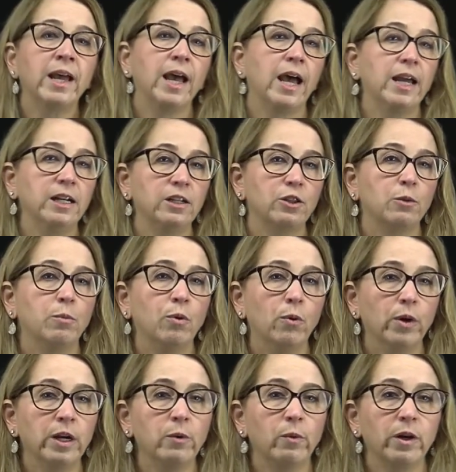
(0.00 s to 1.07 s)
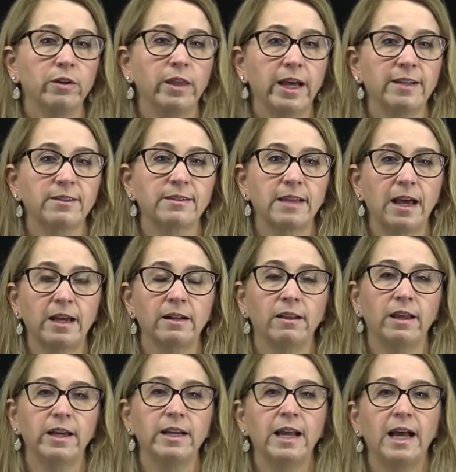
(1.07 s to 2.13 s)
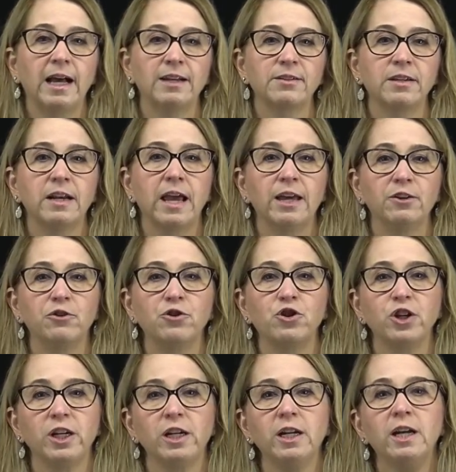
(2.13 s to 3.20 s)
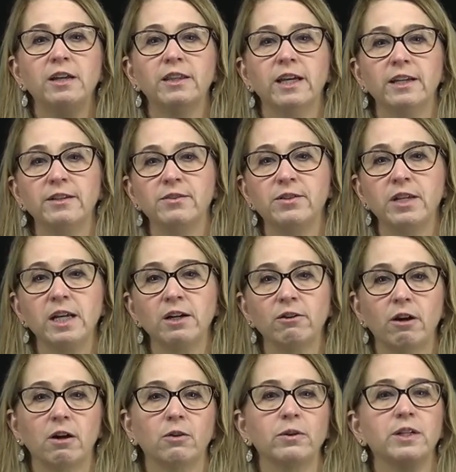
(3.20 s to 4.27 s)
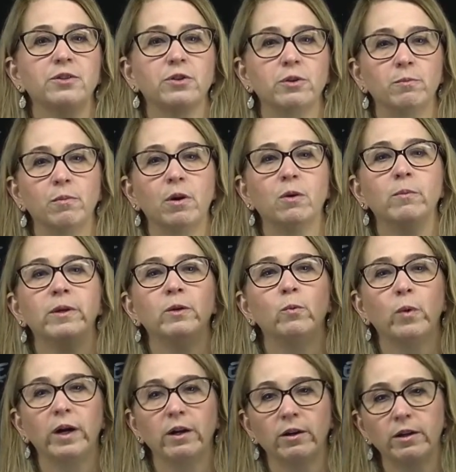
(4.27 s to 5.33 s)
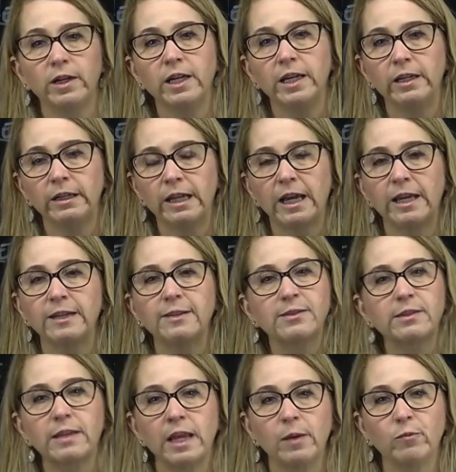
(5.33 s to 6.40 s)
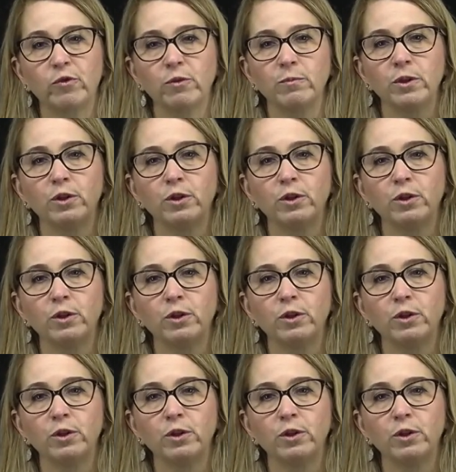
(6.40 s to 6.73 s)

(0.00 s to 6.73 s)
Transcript: And at the point where that satellite has an energy that is zero is the moment where it can escape from the